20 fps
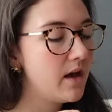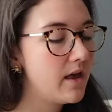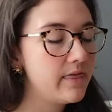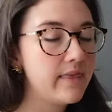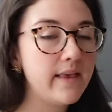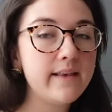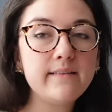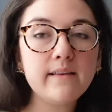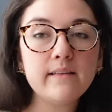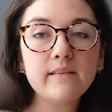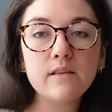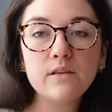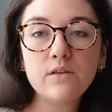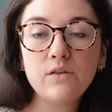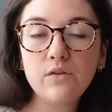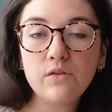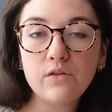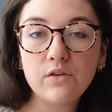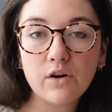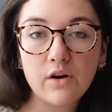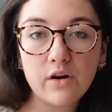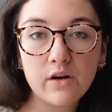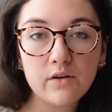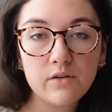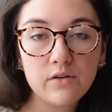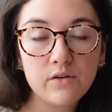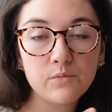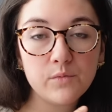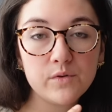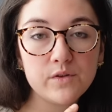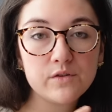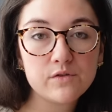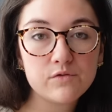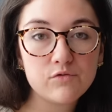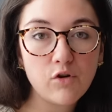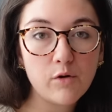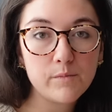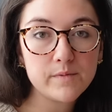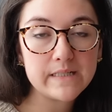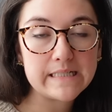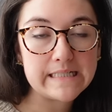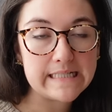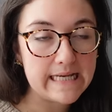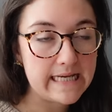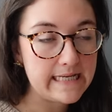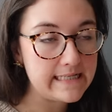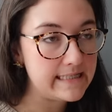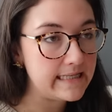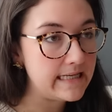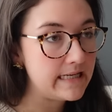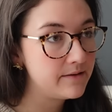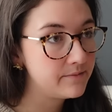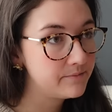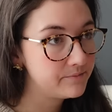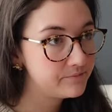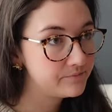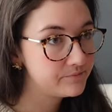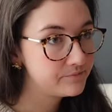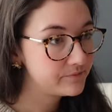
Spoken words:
This is the new yarn, which is Drops Daisy.